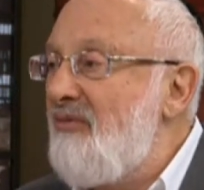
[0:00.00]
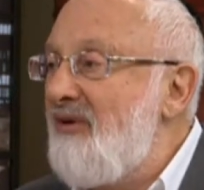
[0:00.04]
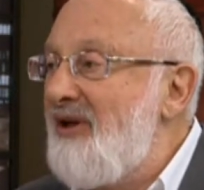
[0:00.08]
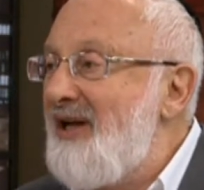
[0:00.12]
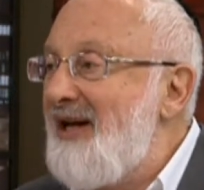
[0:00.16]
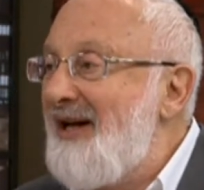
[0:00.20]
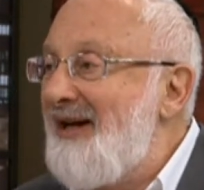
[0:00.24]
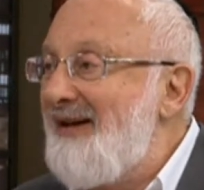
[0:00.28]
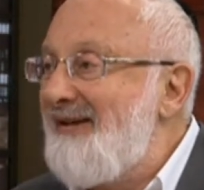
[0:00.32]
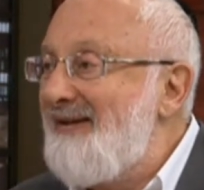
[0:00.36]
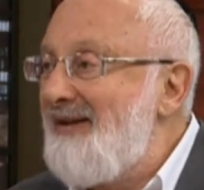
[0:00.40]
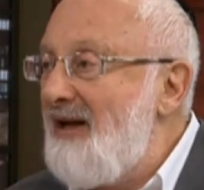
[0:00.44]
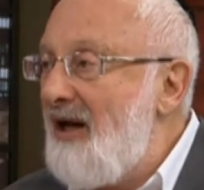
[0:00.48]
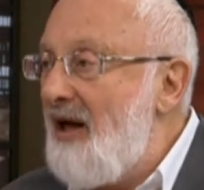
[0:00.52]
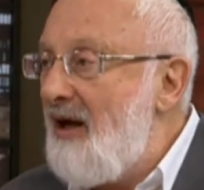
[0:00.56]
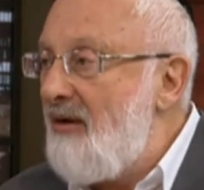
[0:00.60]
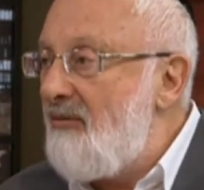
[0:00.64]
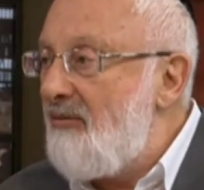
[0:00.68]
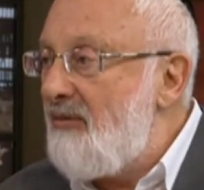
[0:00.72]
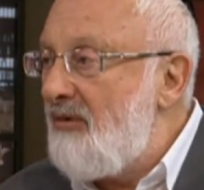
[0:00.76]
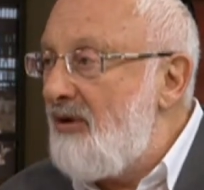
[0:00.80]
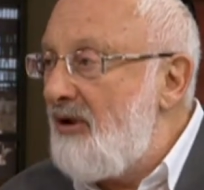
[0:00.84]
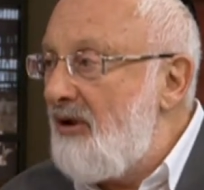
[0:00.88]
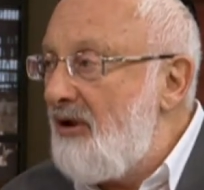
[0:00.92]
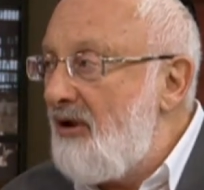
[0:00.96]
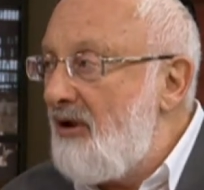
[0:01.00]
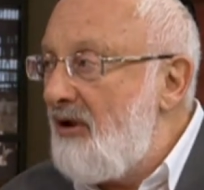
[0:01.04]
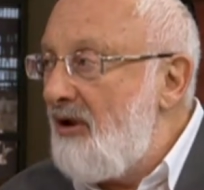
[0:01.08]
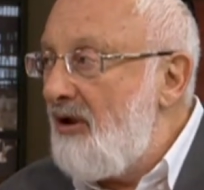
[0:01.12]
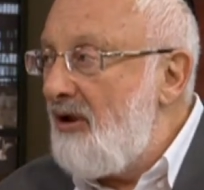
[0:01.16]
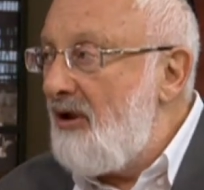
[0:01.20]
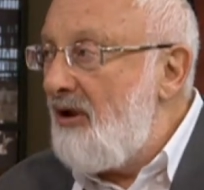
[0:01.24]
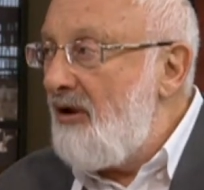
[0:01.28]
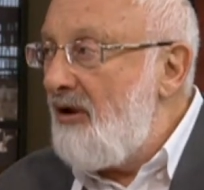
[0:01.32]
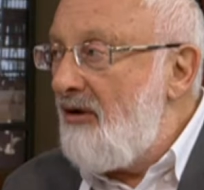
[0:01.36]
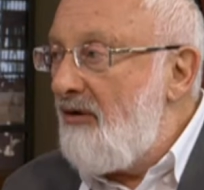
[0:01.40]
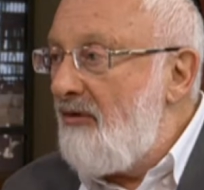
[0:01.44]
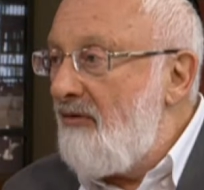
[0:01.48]
that you can at
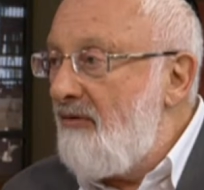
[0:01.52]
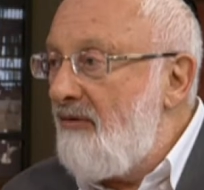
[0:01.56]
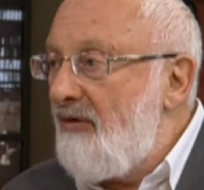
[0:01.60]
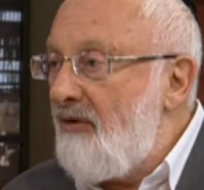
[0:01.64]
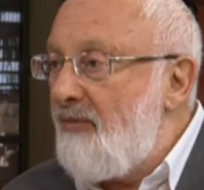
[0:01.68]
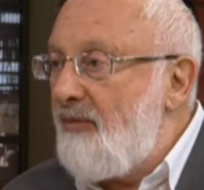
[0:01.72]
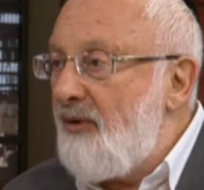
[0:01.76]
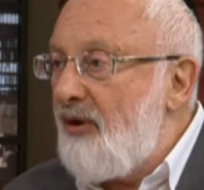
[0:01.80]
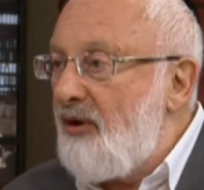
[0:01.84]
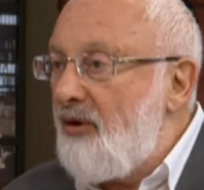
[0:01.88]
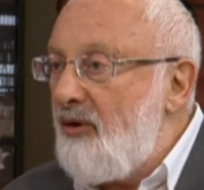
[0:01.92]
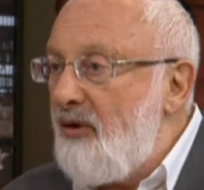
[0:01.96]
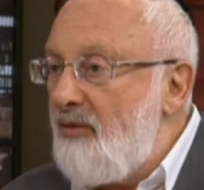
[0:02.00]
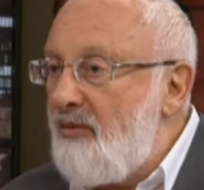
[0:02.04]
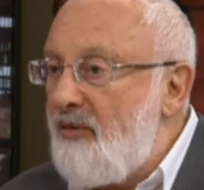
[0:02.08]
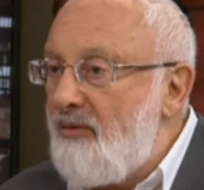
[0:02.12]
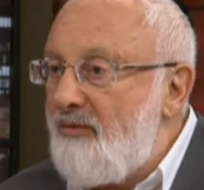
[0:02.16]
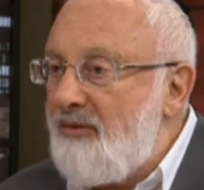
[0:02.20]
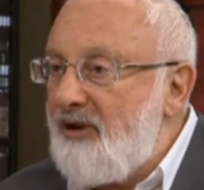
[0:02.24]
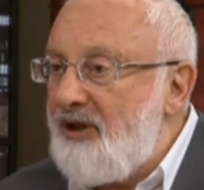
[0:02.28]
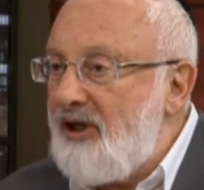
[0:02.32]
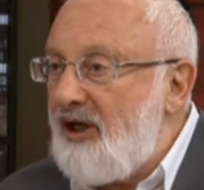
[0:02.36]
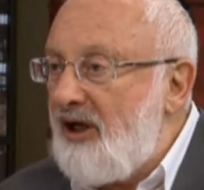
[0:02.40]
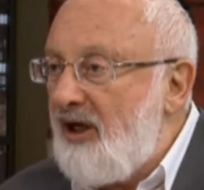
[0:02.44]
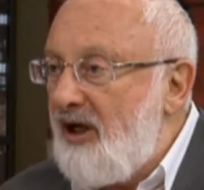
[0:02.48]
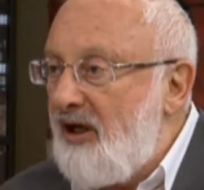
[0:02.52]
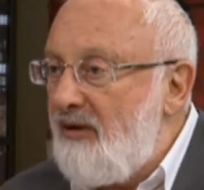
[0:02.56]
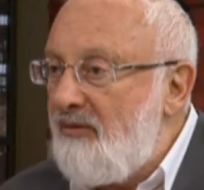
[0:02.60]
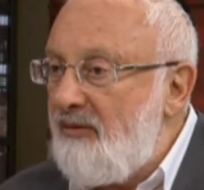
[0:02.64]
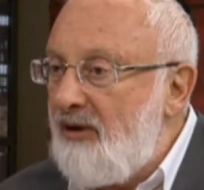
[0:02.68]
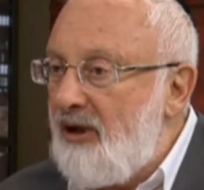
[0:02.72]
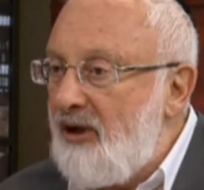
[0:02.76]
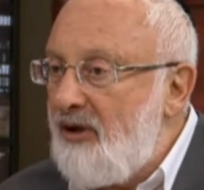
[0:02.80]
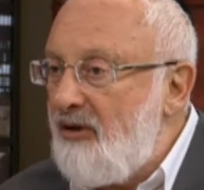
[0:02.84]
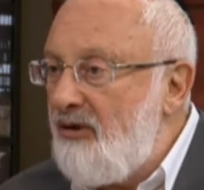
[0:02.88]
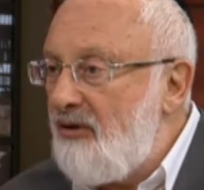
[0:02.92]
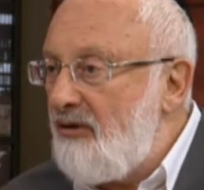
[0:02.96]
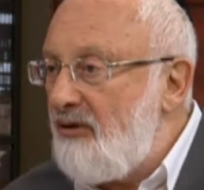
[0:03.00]
every place connect to
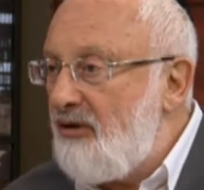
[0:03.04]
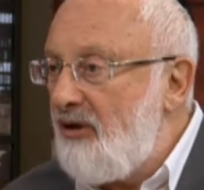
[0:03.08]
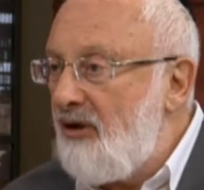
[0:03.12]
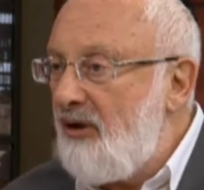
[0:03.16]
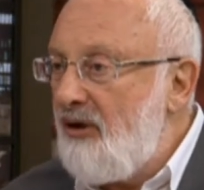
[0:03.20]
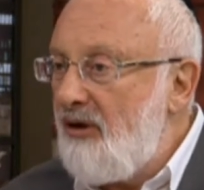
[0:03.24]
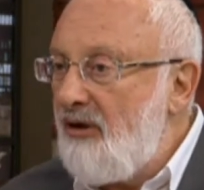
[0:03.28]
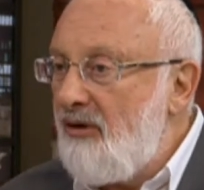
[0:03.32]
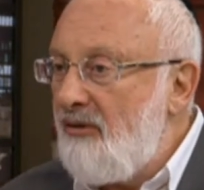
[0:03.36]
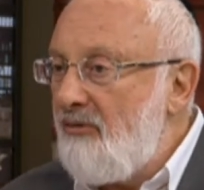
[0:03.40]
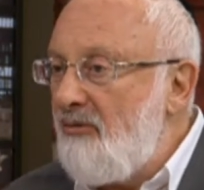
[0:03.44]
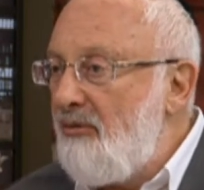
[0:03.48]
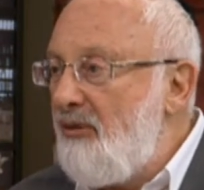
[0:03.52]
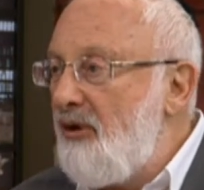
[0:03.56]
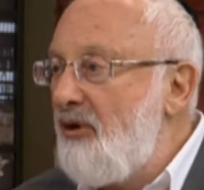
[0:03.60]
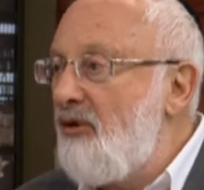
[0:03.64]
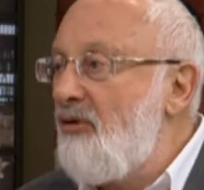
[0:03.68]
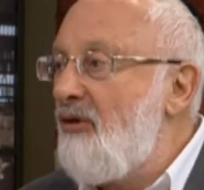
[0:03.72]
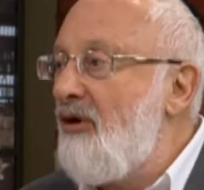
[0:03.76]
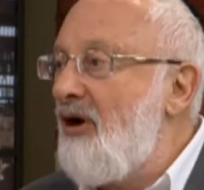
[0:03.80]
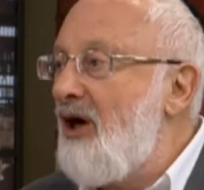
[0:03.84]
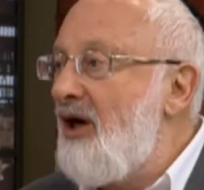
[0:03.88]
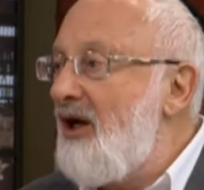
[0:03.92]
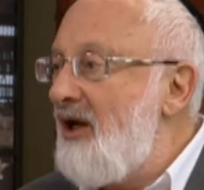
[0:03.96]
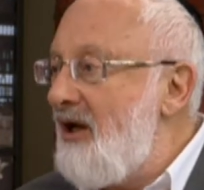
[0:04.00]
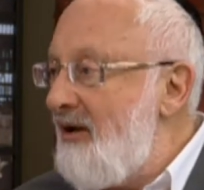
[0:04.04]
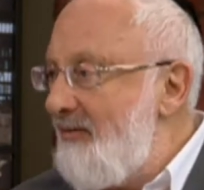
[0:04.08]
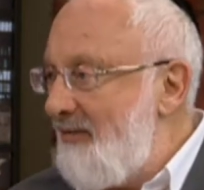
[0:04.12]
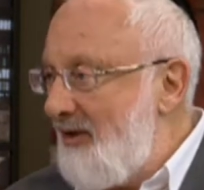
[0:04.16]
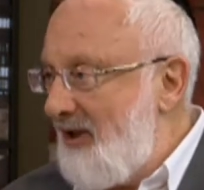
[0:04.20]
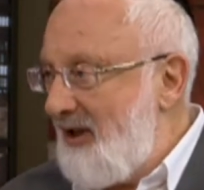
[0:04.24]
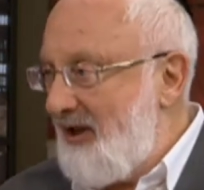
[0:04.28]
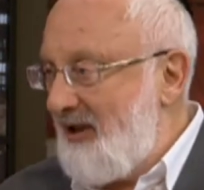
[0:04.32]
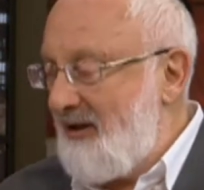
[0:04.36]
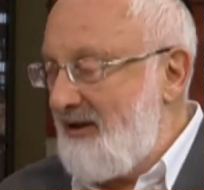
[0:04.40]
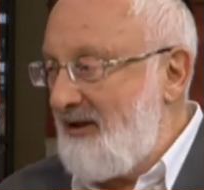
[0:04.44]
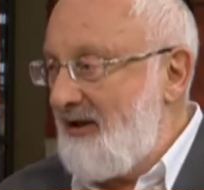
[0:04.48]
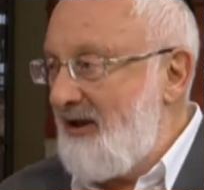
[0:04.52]
people, and
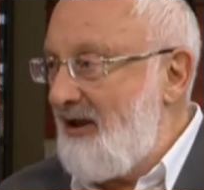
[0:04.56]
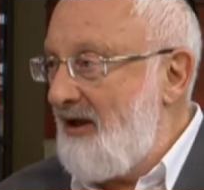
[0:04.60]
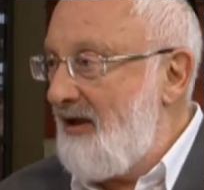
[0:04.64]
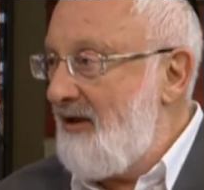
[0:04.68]
all of a